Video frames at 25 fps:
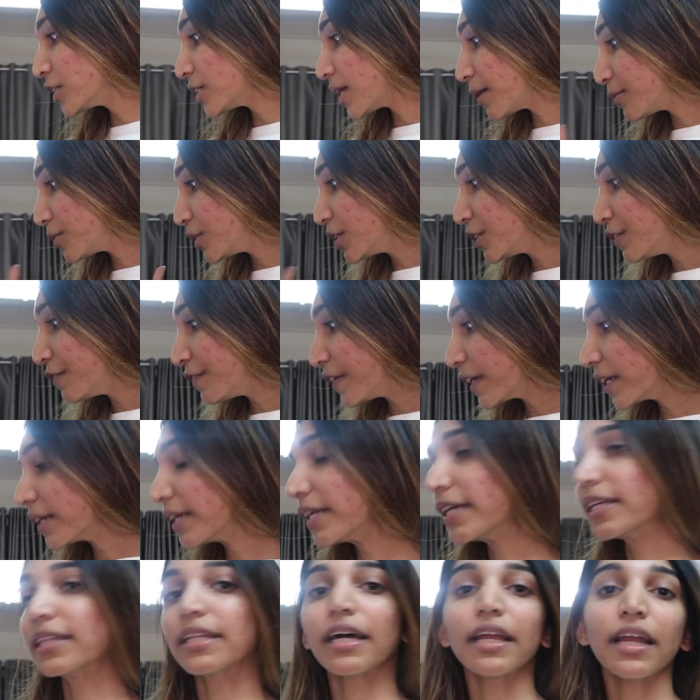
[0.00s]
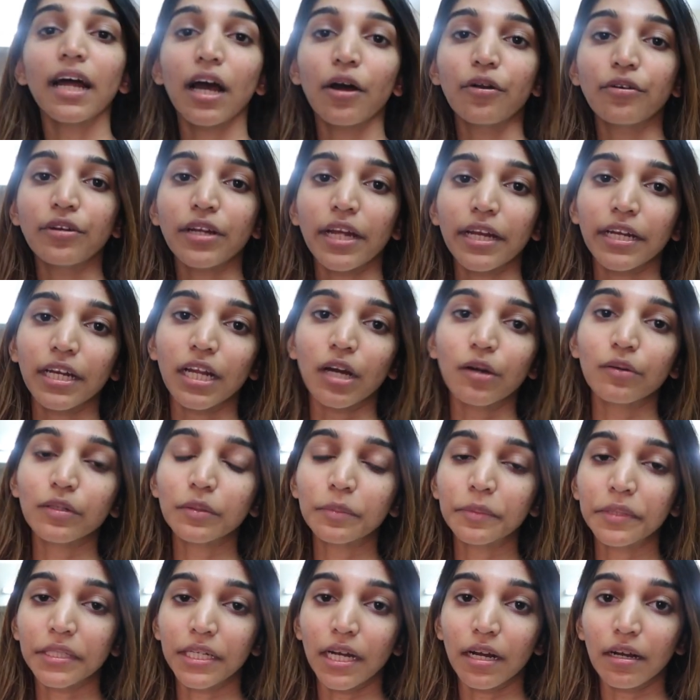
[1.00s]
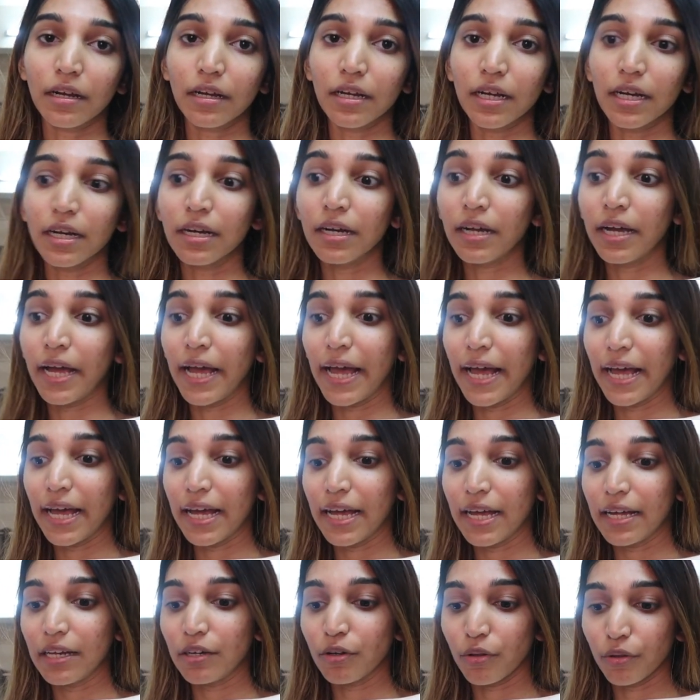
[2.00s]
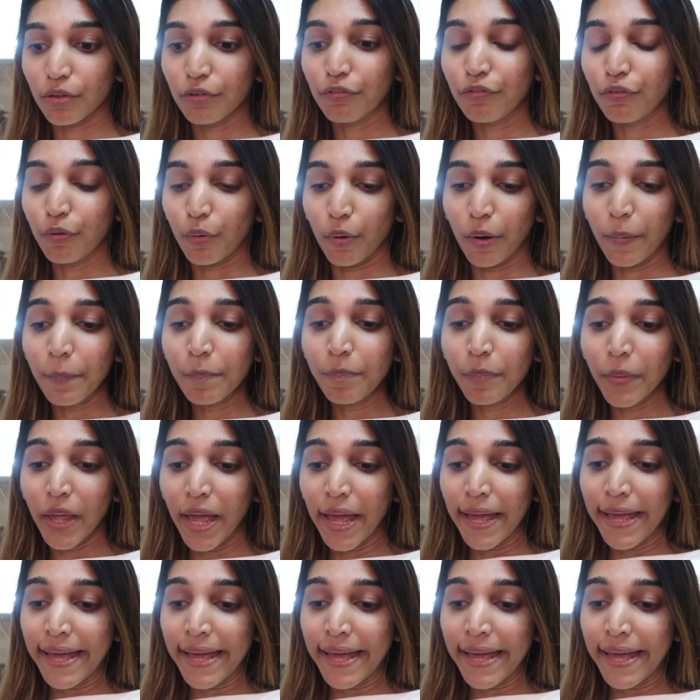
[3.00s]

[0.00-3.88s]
So I'm just figuring that out right now with Priyanka and on the phone.